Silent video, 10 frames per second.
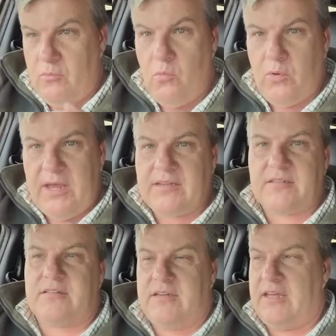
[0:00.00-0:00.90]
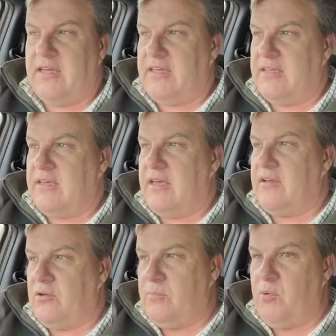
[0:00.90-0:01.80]
oh yes, yeah,
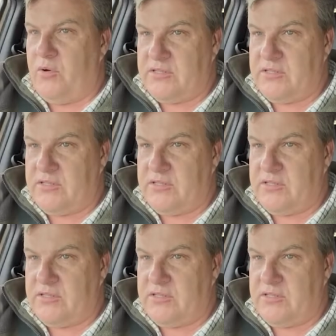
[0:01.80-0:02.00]
good point.